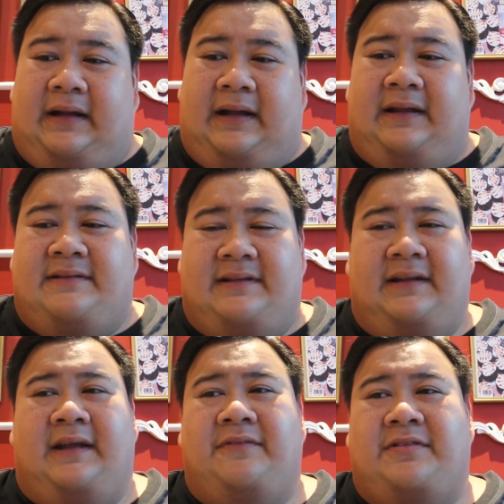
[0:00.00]
I
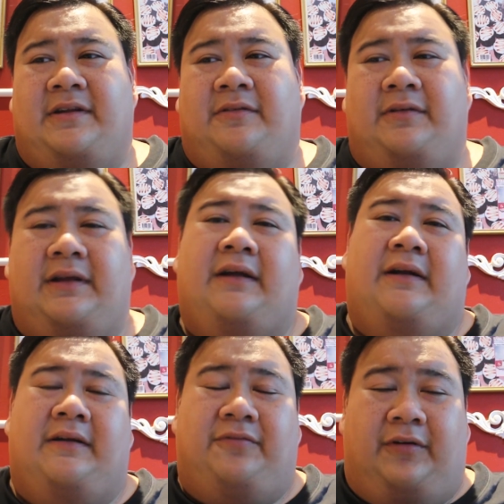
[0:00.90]
still give Sinapuya
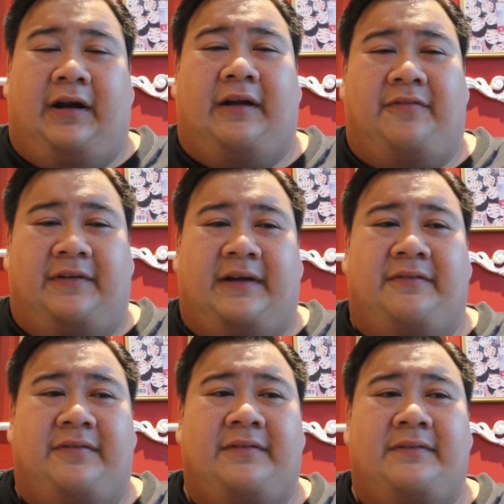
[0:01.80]
around 4 out of
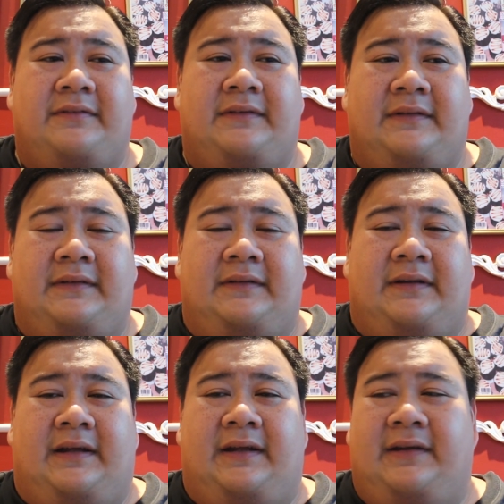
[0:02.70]
5.
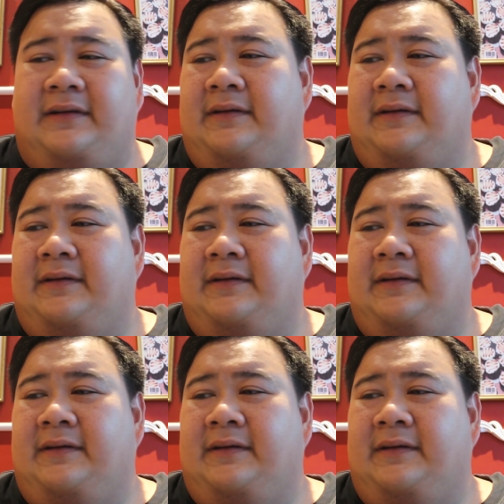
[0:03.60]
Okay?